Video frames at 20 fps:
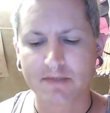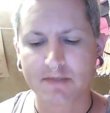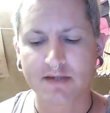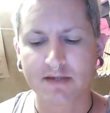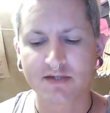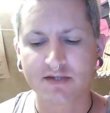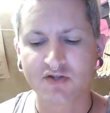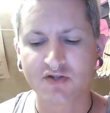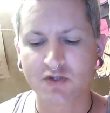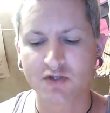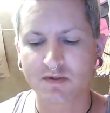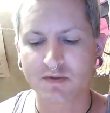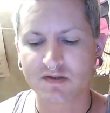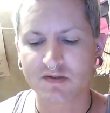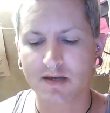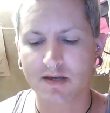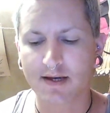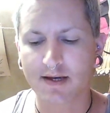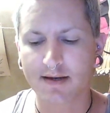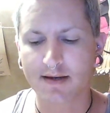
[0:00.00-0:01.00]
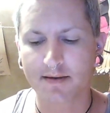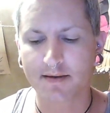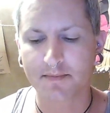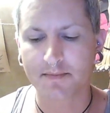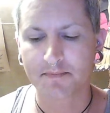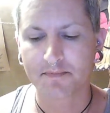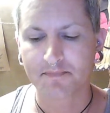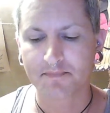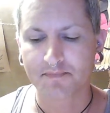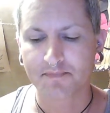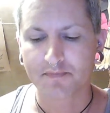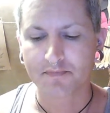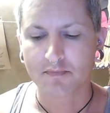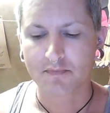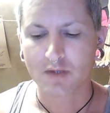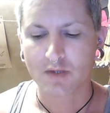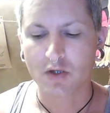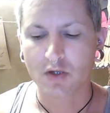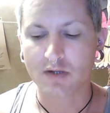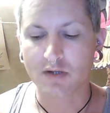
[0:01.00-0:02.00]
This too was
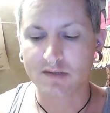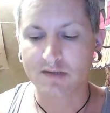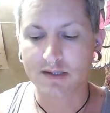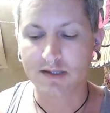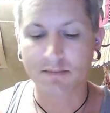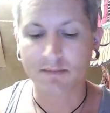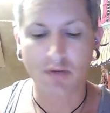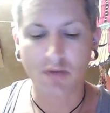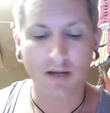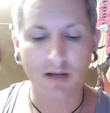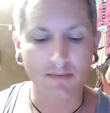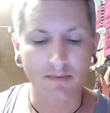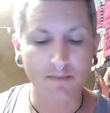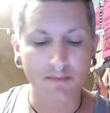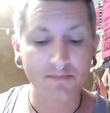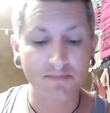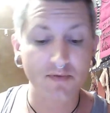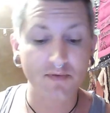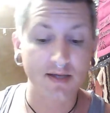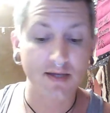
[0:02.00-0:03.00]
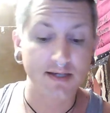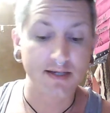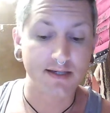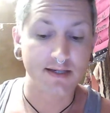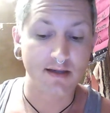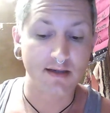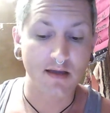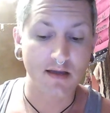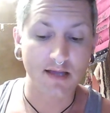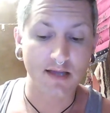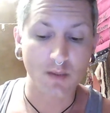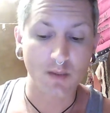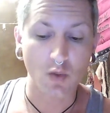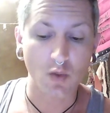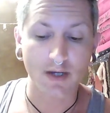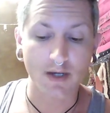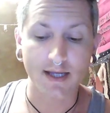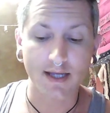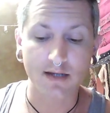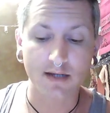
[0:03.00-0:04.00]
causing him problems. He did not like
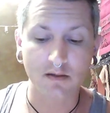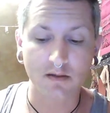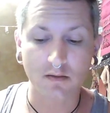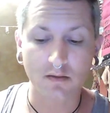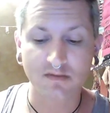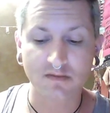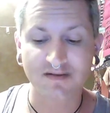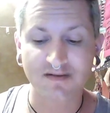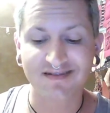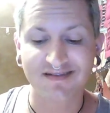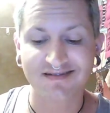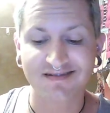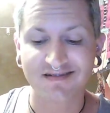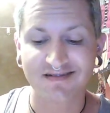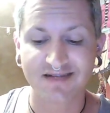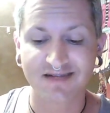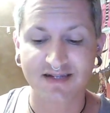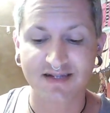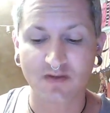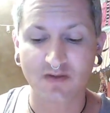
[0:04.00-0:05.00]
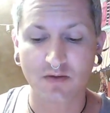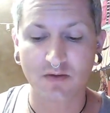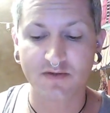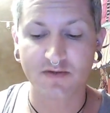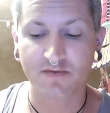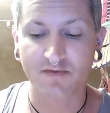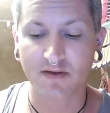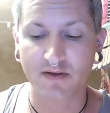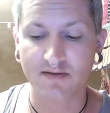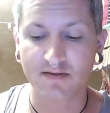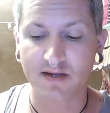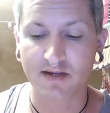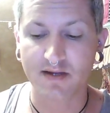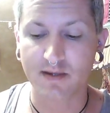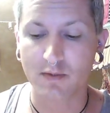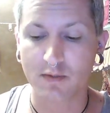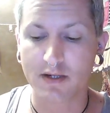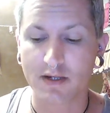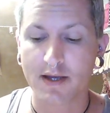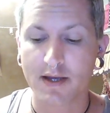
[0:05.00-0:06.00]
working indoors, and he told his friends that he
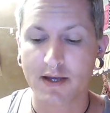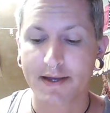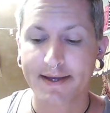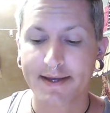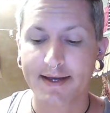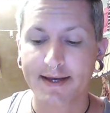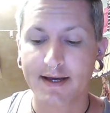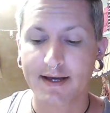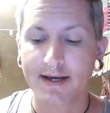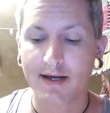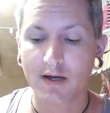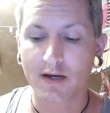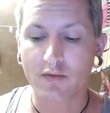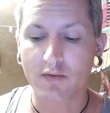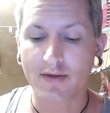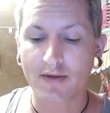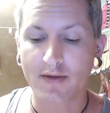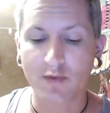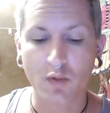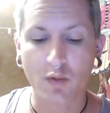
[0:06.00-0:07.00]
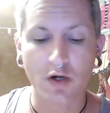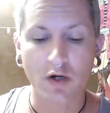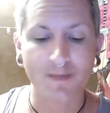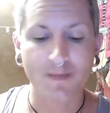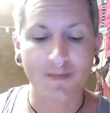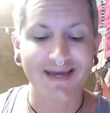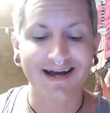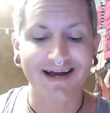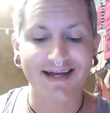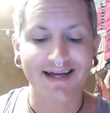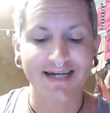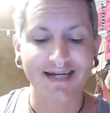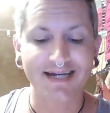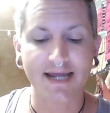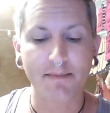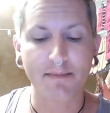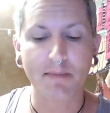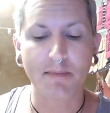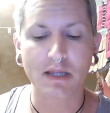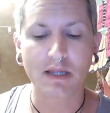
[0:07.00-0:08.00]
would rather work behind
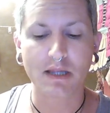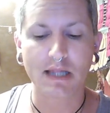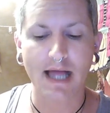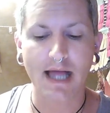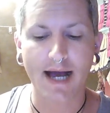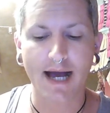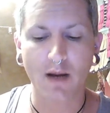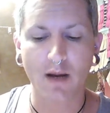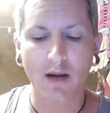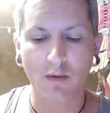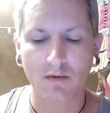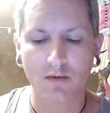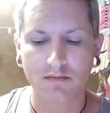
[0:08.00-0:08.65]
a plow.